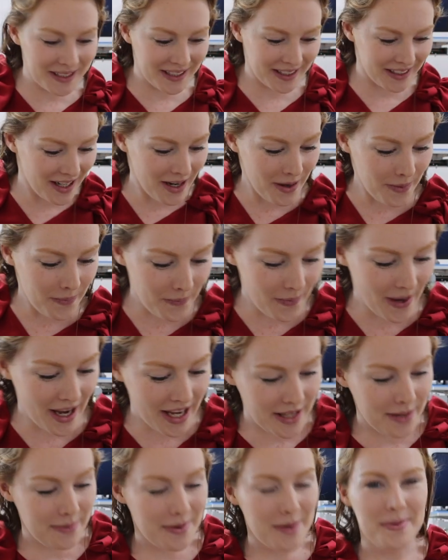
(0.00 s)
here,
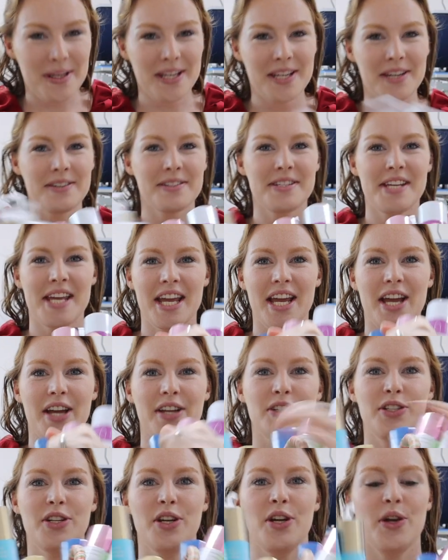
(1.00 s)
what you will be
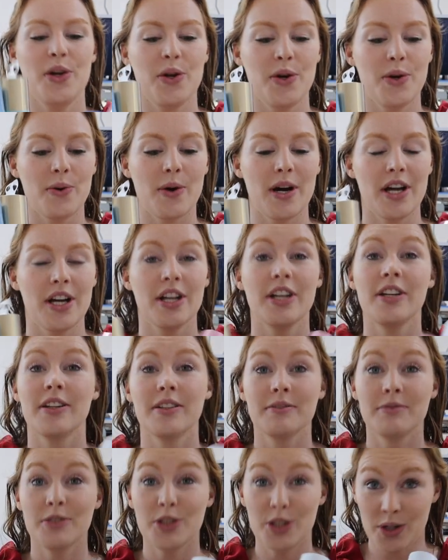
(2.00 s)
using to
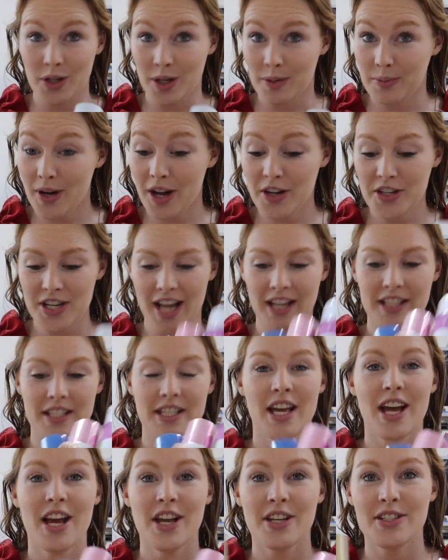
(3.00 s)
do your
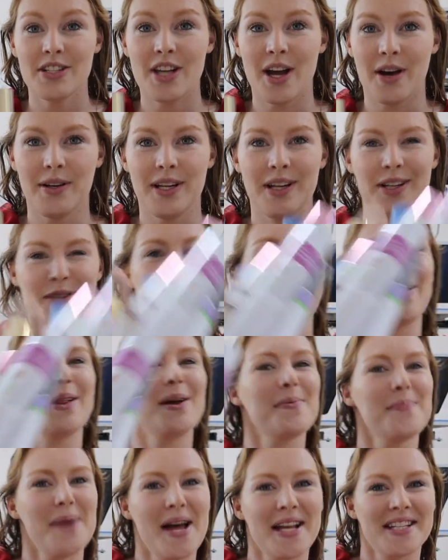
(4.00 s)
projects. So here's my
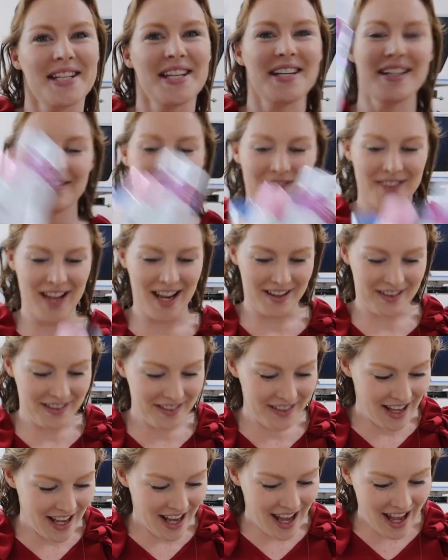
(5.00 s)
little basket of
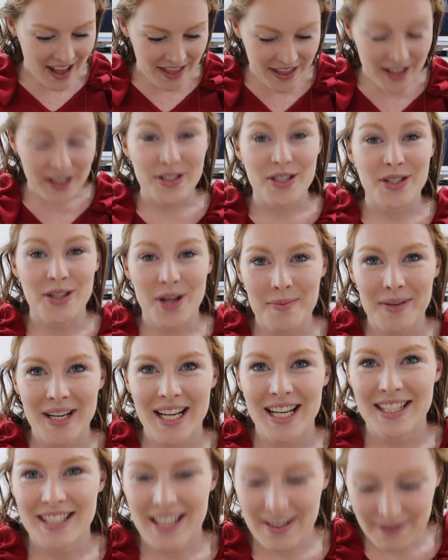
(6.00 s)
vinyl. There's so
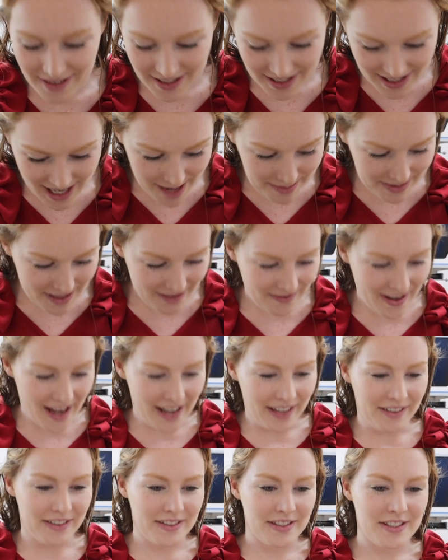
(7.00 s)
many different types of
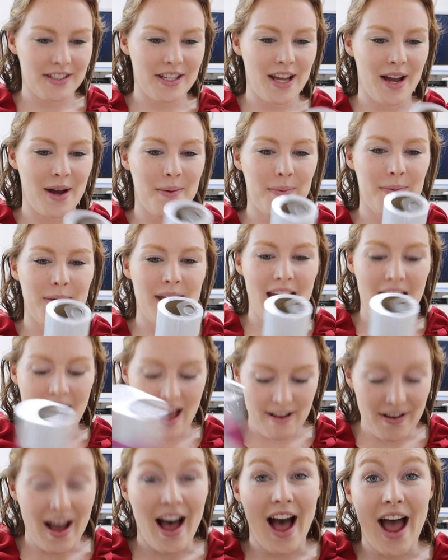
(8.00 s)
vinyl. So we
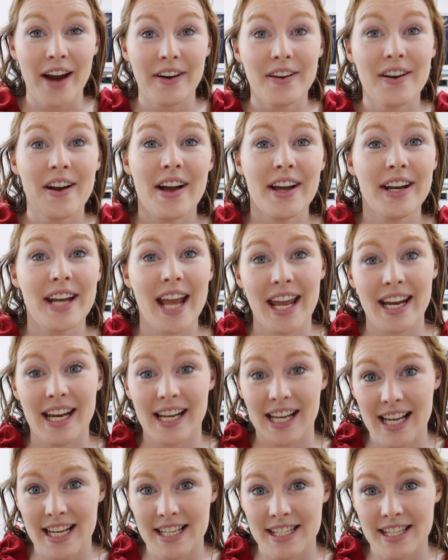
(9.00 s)
have iron-on and
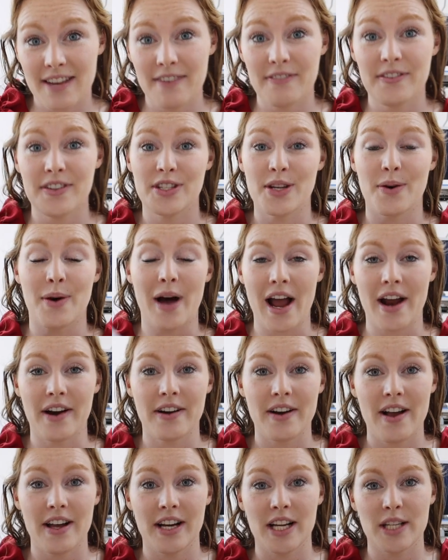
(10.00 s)
adhesive. So
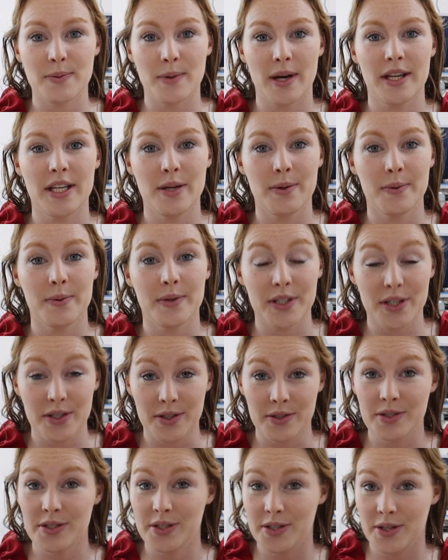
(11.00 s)
iron-on is what you will
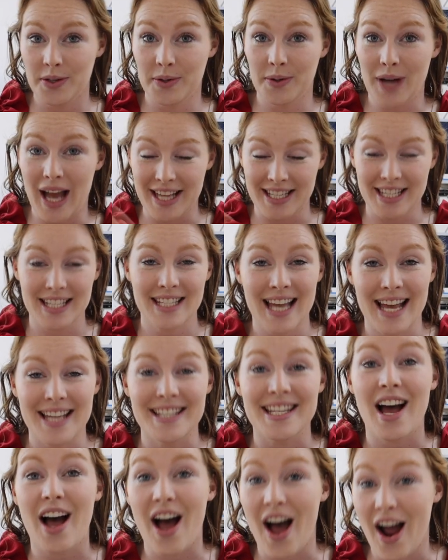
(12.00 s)
use to, as it
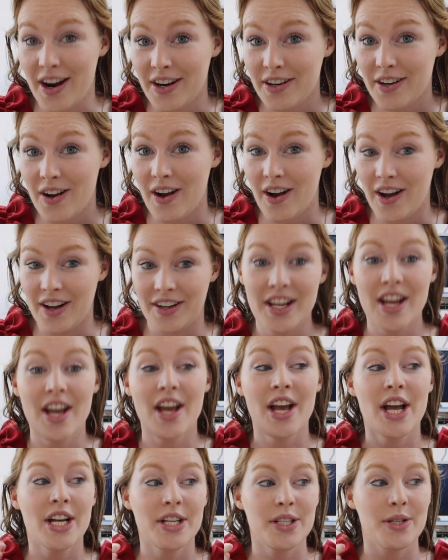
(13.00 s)
says, iron-on
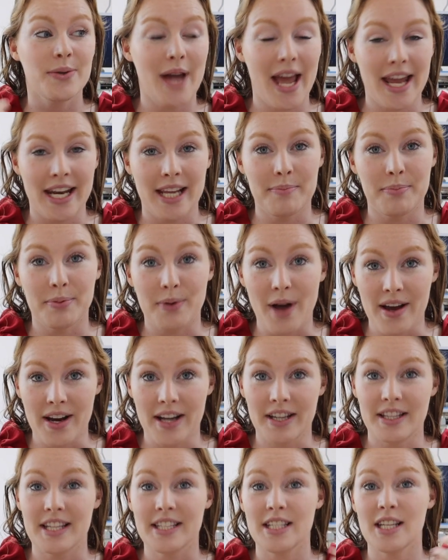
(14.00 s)
to any
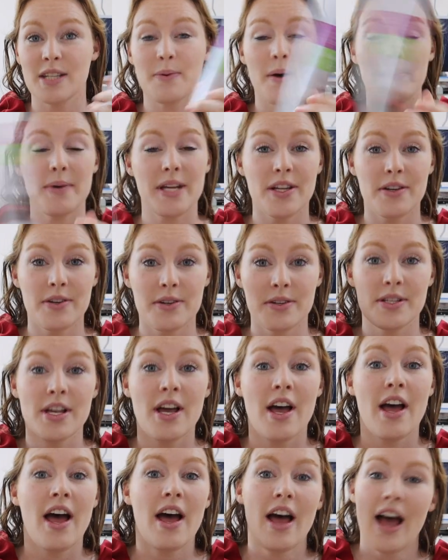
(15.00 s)
product. This is what we use
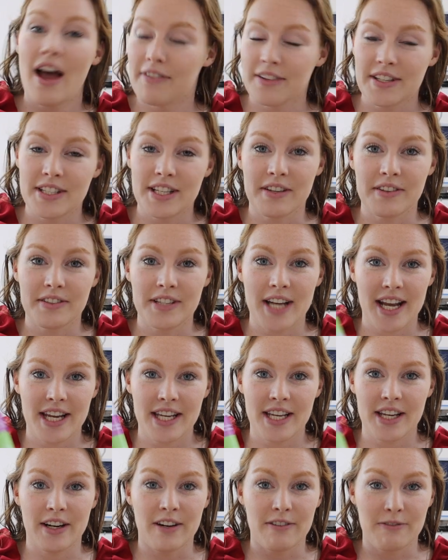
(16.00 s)
every single day
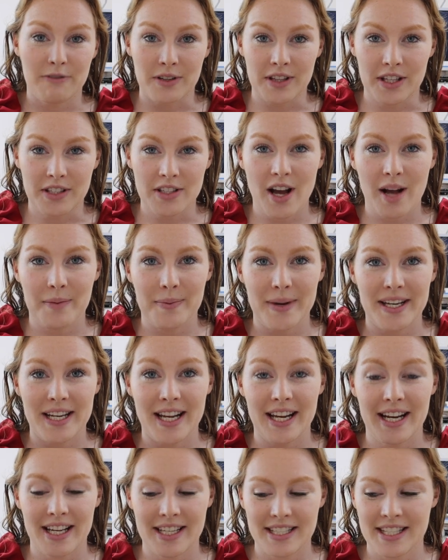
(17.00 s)
here for the dog
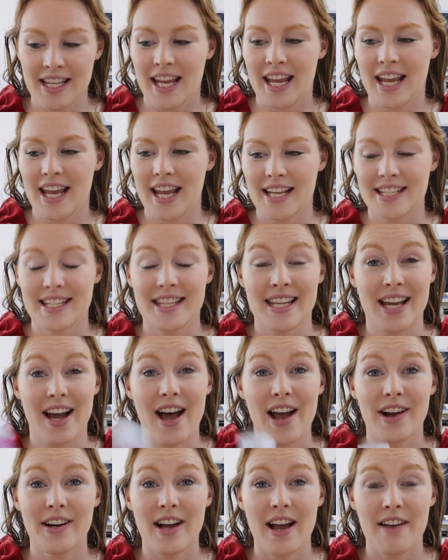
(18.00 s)
bandanas, is the
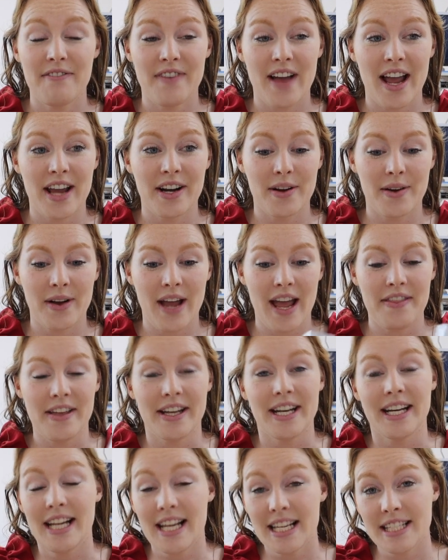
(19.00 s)
iron-on vinyl. And
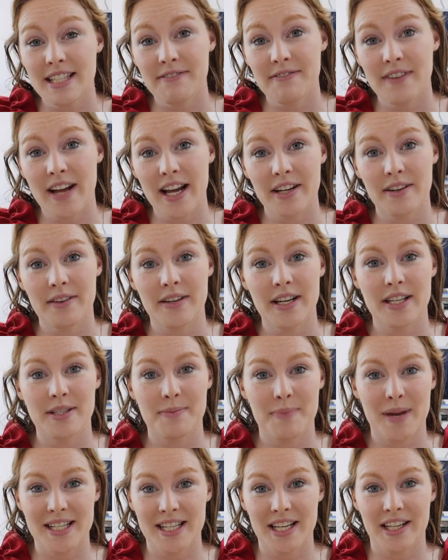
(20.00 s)
then adhesive vinyl
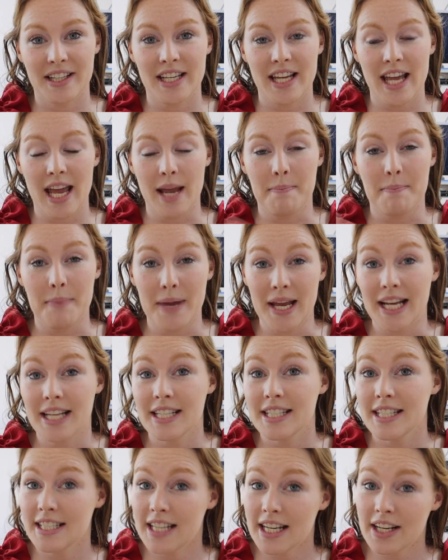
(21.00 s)
is basically a
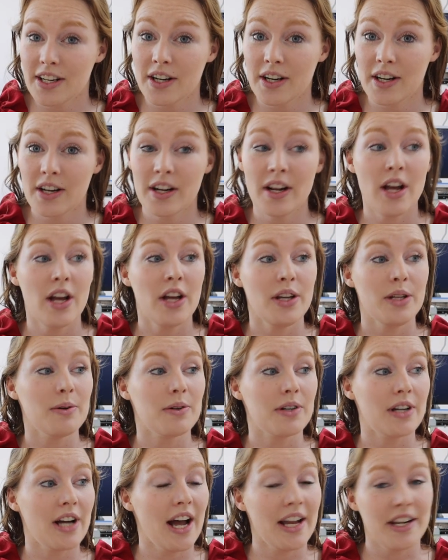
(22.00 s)
big sticker. You
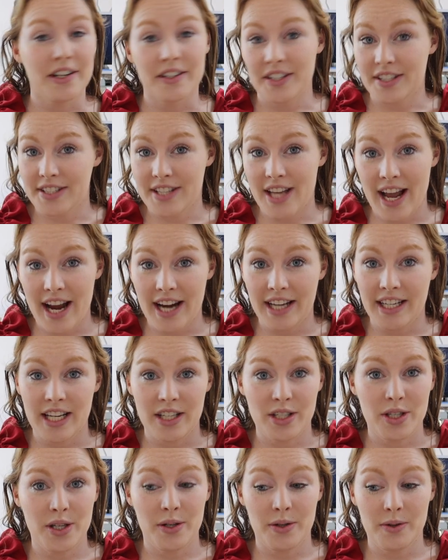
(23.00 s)
will cut your design
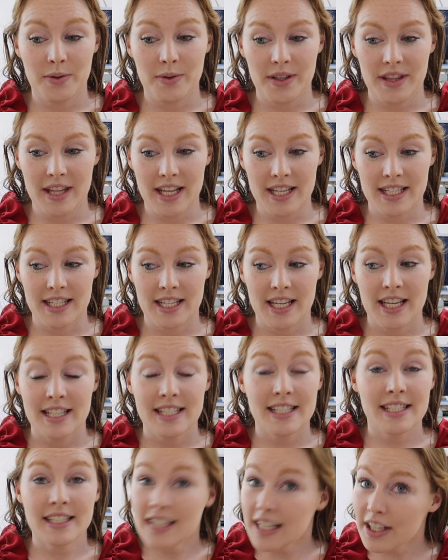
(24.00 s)
into this
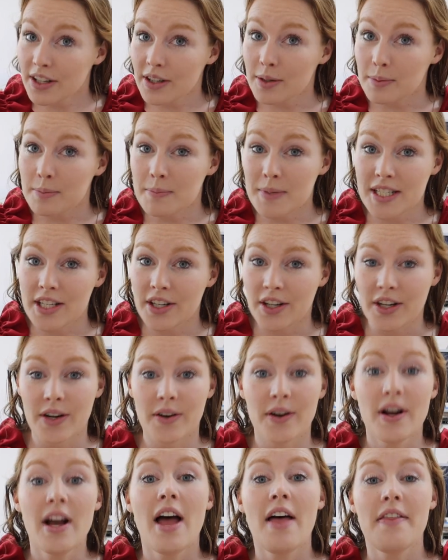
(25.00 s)
sticker
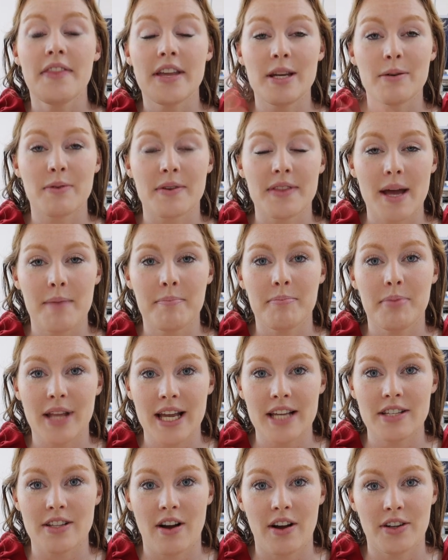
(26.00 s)
material that you will then
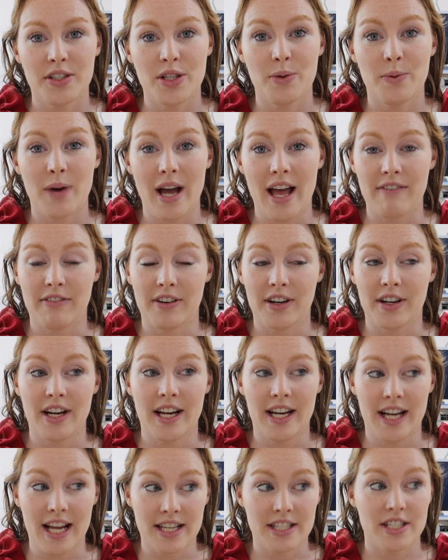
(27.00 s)
place onto
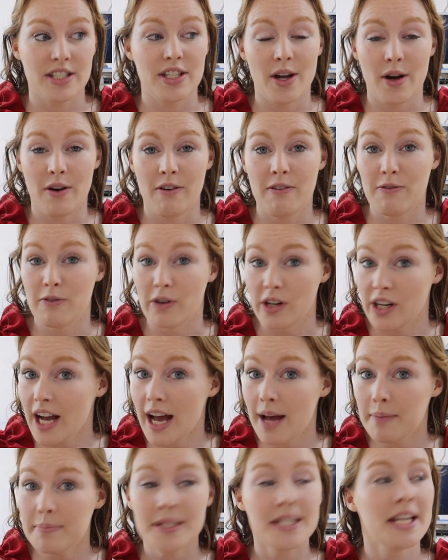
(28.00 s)
whatever it is. So for
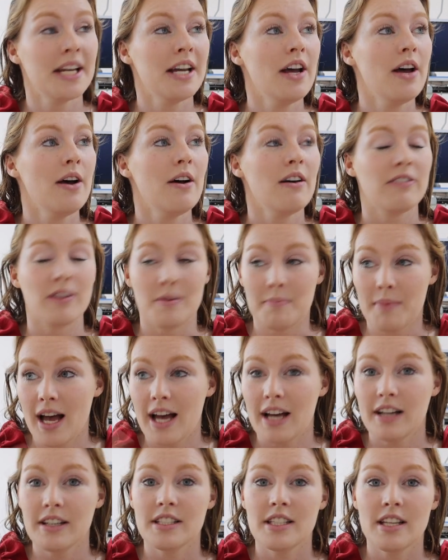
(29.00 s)
cups, for
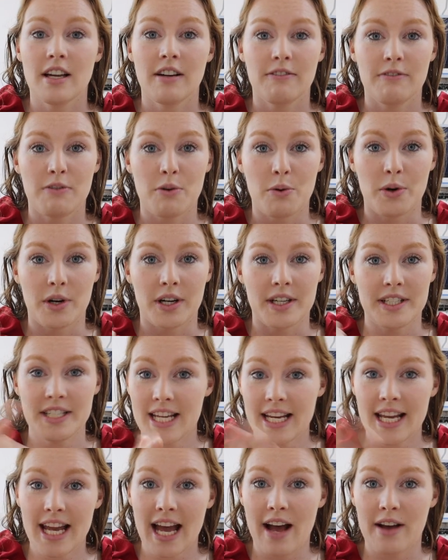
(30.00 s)
mugs, for
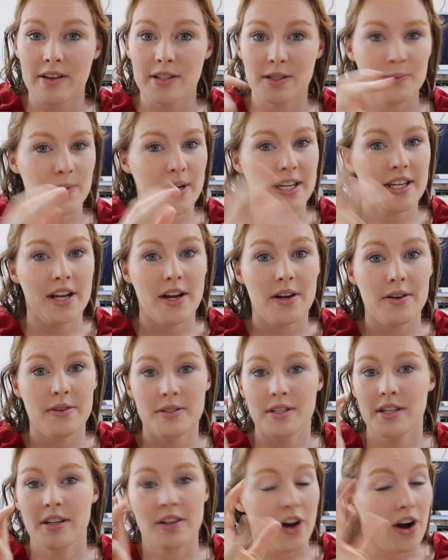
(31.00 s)
decals,
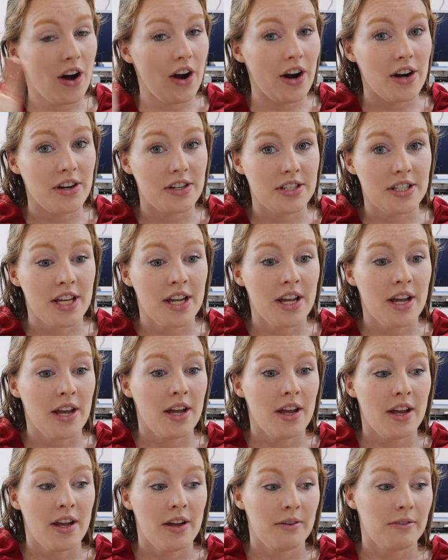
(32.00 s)
windows, cars,
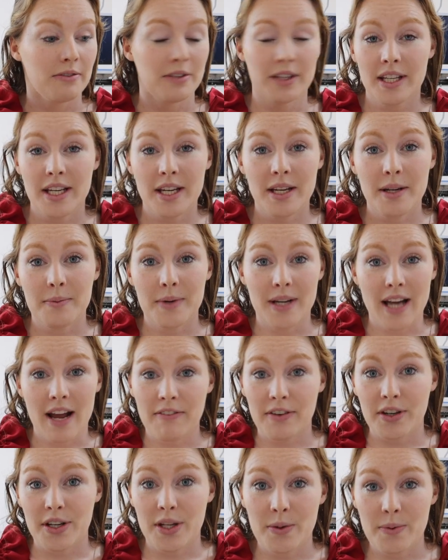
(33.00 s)
really
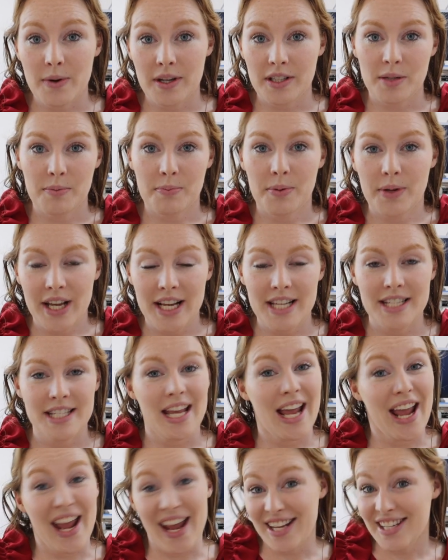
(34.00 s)
whatever you want to
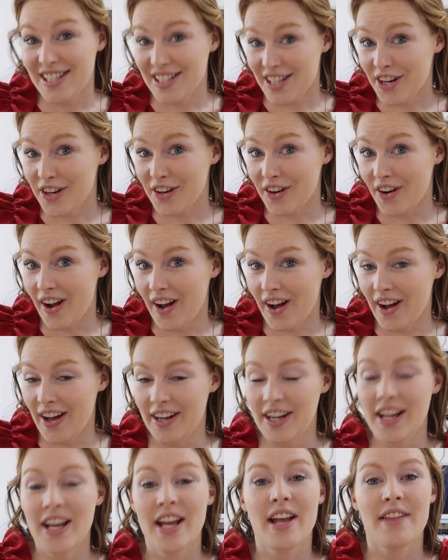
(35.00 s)
place a sticker
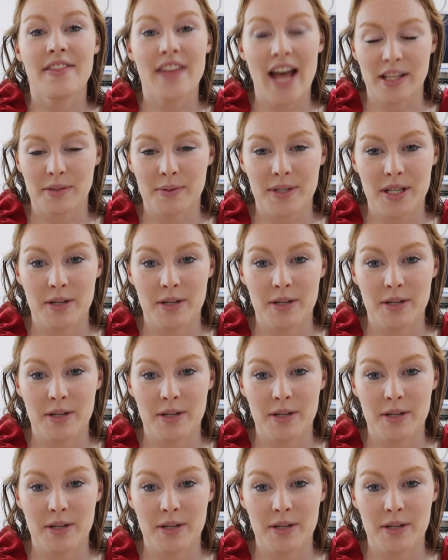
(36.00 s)
on, that's